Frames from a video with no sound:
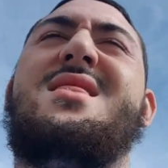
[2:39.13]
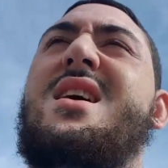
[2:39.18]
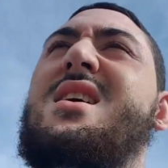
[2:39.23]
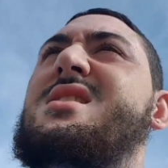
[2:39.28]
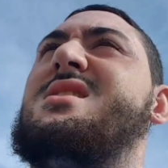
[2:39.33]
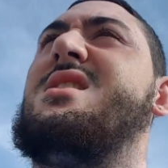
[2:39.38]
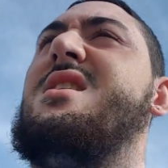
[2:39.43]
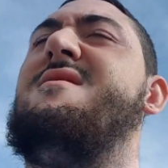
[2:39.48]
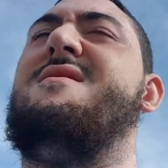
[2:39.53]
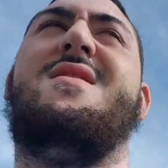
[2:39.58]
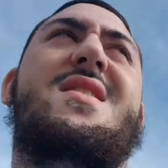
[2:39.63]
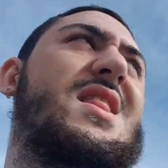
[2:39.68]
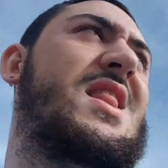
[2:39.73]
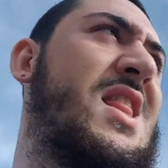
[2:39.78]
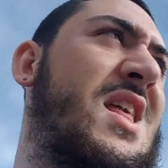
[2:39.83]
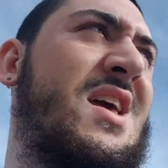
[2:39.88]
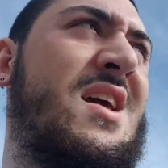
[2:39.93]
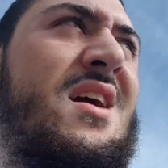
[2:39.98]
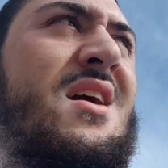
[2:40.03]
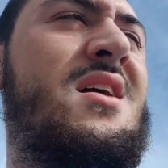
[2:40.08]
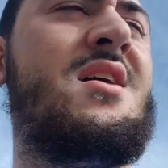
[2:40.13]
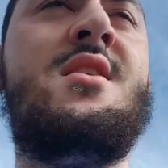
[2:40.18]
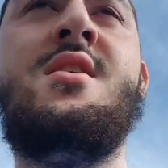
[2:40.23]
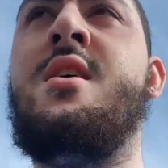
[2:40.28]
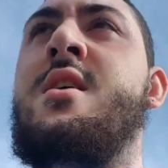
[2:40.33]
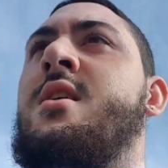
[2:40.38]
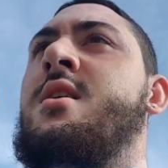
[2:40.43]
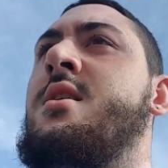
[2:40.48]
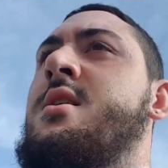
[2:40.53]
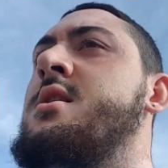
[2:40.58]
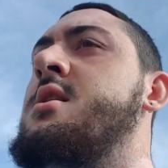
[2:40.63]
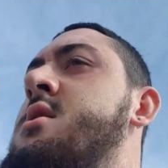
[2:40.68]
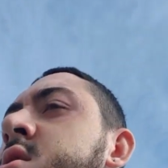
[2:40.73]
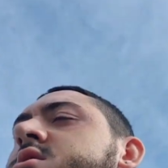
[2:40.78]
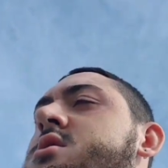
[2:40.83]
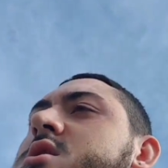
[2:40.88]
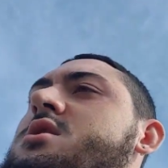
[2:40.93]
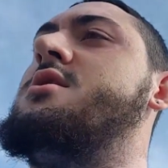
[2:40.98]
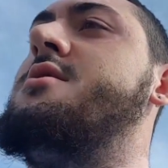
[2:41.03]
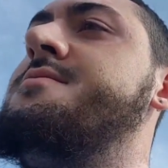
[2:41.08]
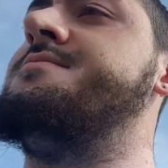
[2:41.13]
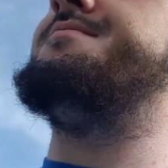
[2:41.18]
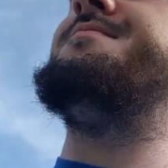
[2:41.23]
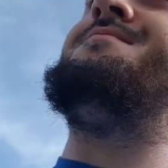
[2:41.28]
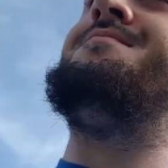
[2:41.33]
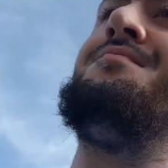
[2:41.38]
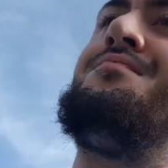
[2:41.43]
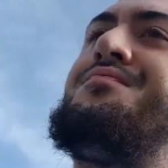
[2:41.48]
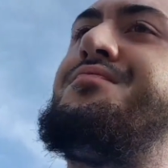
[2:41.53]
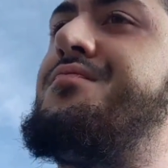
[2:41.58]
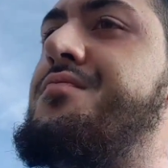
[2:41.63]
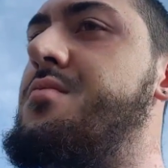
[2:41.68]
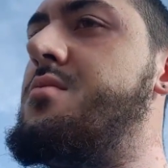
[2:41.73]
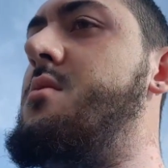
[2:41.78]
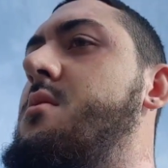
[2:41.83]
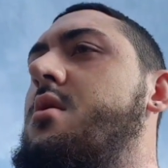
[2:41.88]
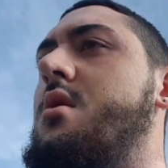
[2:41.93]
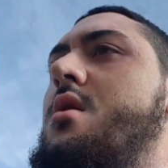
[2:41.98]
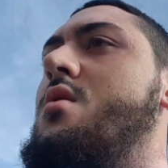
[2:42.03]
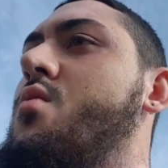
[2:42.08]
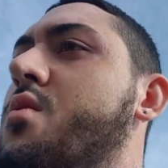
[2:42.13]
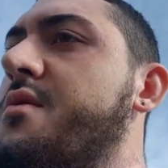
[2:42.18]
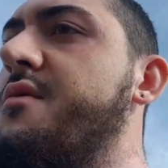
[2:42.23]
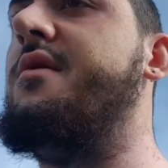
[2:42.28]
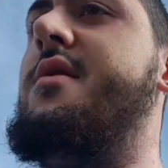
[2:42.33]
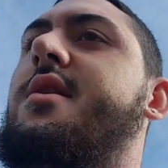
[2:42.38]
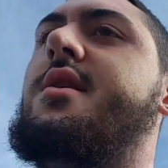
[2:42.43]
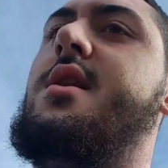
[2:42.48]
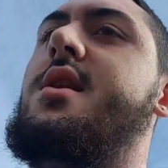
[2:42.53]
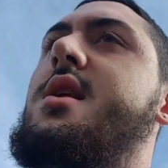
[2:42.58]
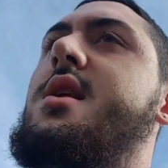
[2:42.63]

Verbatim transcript: Thanksgiving thing. So we really